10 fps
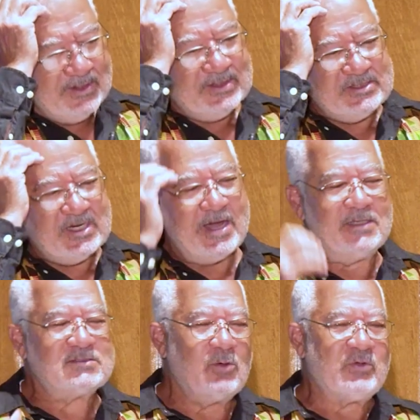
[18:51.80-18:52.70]

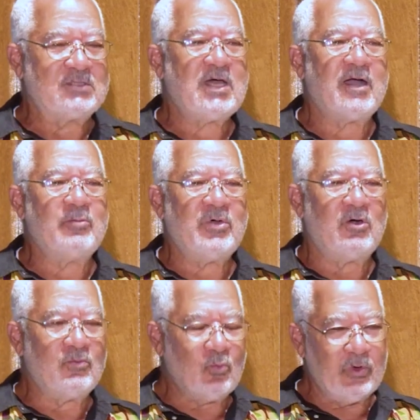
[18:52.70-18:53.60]
giants I want to talk
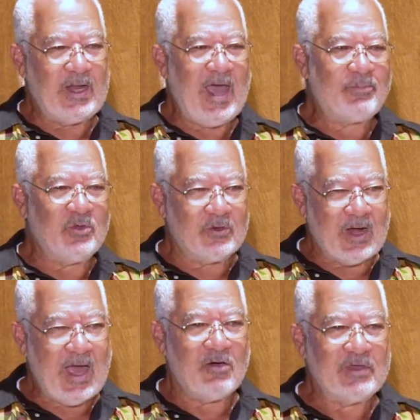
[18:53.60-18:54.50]
about. What happened or
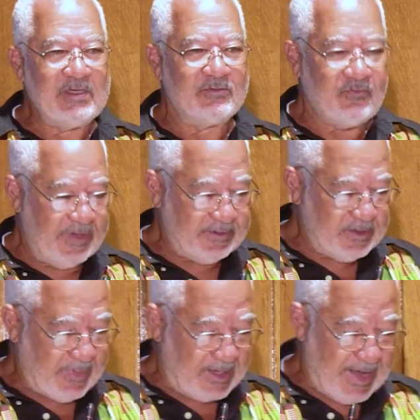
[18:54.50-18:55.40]
how he
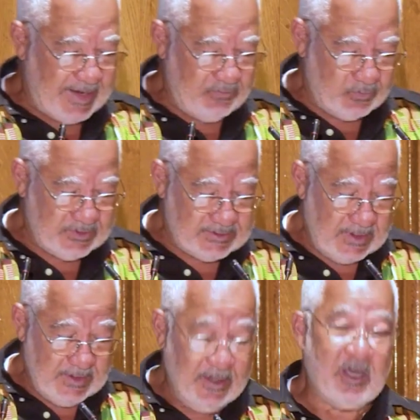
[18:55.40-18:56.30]
affected my life was
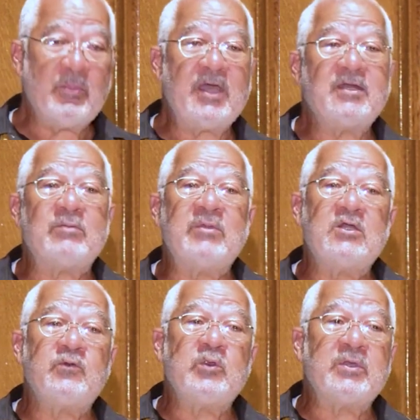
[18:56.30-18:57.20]
a man named
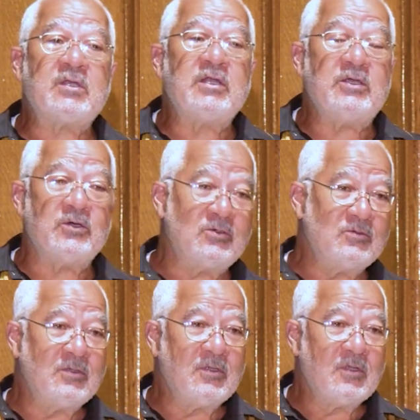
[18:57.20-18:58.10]
Henry McNeil.
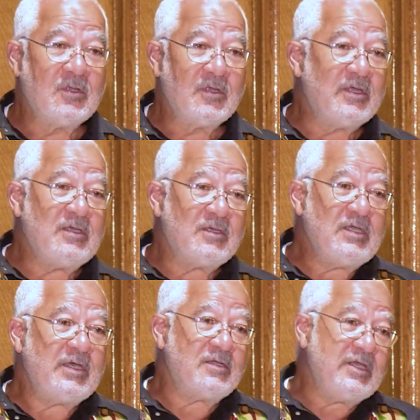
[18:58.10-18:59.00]
He
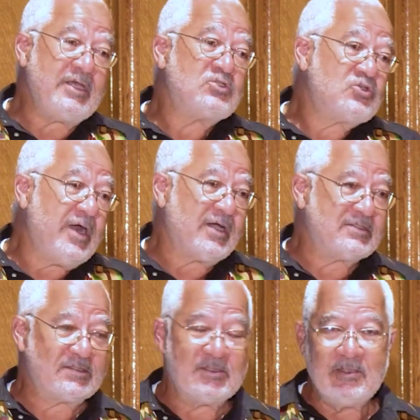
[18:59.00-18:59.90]
had
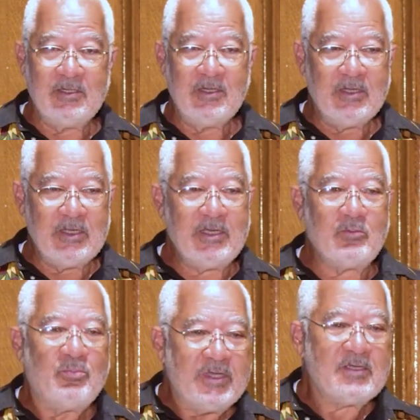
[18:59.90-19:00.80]
trucks. He
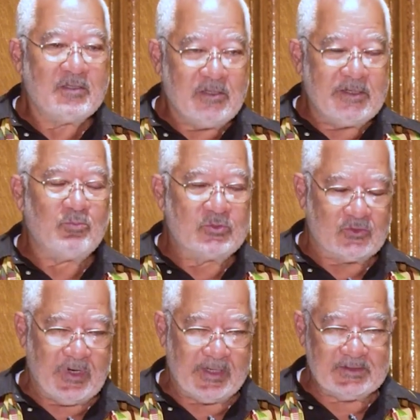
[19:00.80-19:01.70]
had big dump
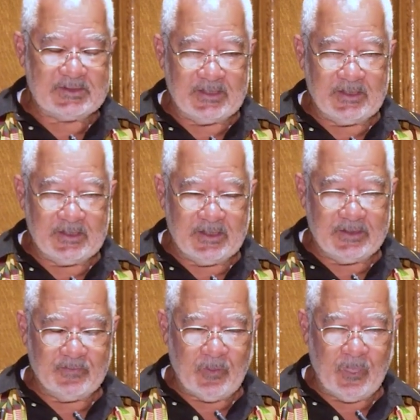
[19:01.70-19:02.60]
trucks, and
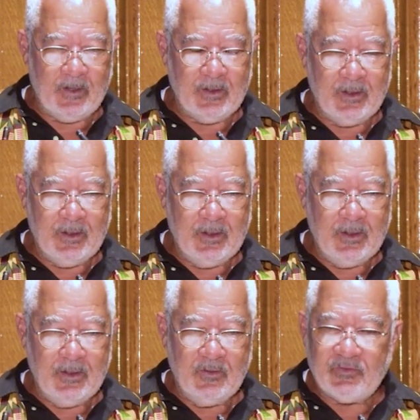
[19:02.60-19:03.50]

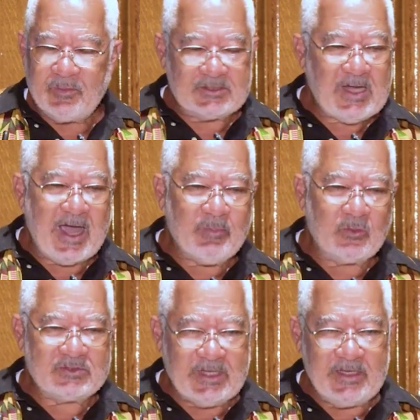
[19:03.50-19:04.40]
from the time I
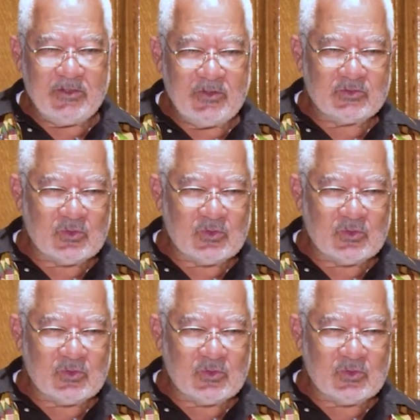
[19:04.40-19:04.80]
was 8 years